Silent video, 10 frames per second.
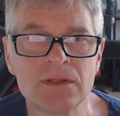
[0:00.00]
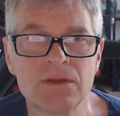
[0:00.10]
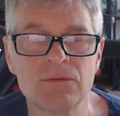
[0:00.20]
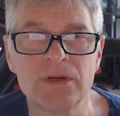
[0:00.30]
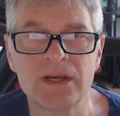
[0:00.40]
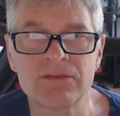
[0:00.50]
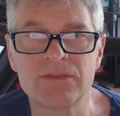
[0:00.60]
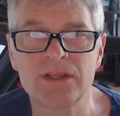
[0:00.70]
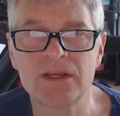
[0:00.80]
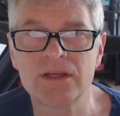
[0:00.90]
We have
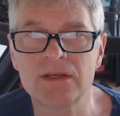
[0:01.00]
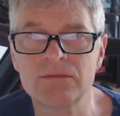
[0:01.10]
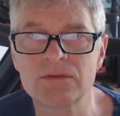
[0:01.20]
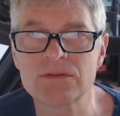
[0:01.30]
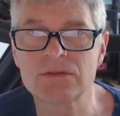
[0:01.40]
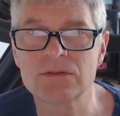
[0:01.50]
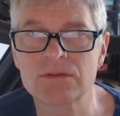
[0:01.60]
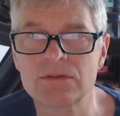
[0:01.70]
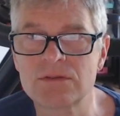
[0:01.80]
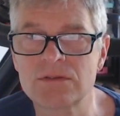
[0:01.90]
the
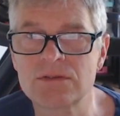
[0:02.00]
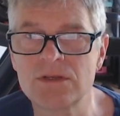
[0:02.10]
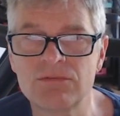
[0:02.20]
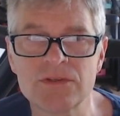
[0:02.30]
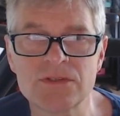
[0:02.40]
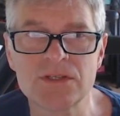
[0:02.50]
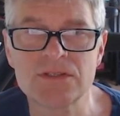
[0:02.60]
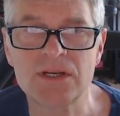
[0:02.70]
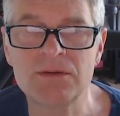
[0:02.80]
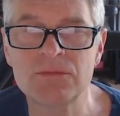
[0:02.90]
difference in
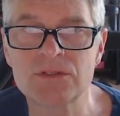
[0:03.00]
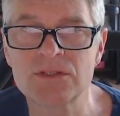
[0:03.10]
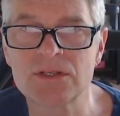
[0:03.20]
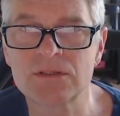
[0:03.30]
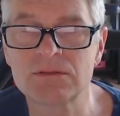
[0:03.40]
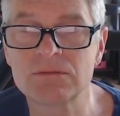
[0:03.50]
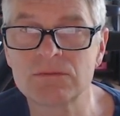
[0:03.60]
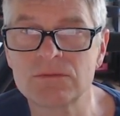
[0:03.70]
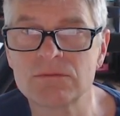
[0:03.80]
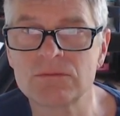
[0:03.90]
time, which is our
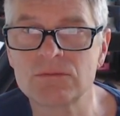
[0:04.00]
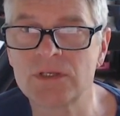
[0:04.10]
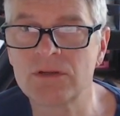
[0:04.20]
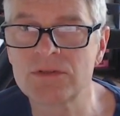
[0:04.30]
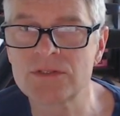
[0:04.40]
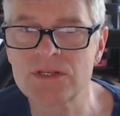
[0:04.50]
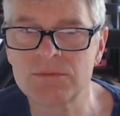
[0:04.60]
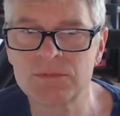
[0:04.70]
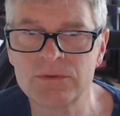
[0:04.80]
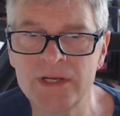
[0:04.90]
1 over the
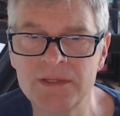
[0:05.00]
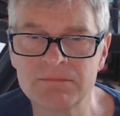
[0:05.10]
sample rate.